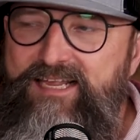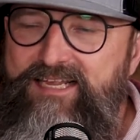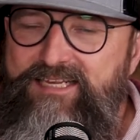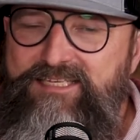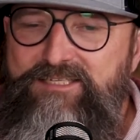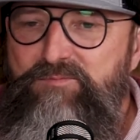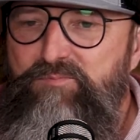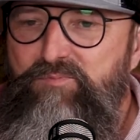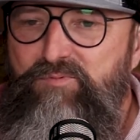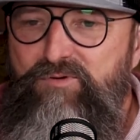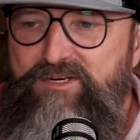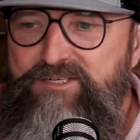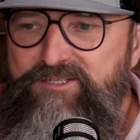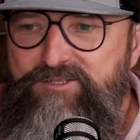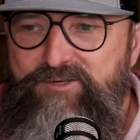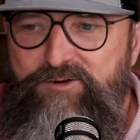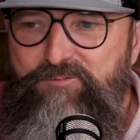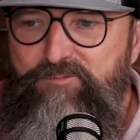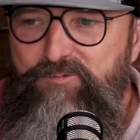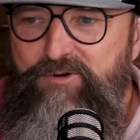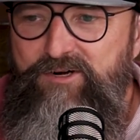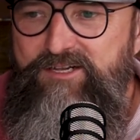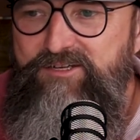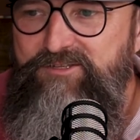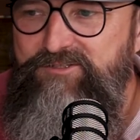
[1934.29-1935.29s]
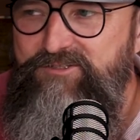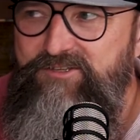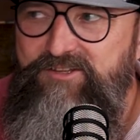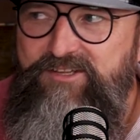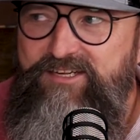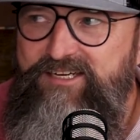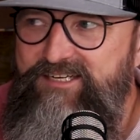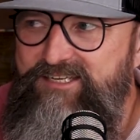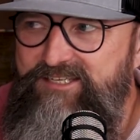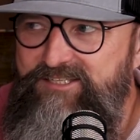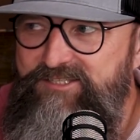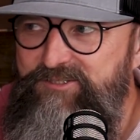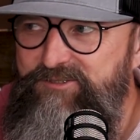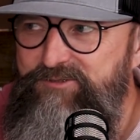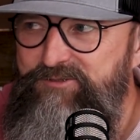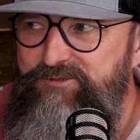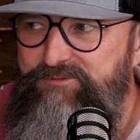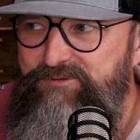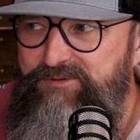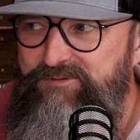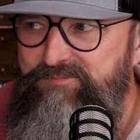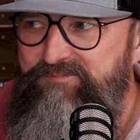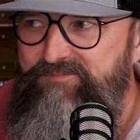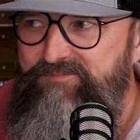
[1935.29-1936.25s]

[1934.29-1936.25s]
He's a prisoner. What else are they going to do to him?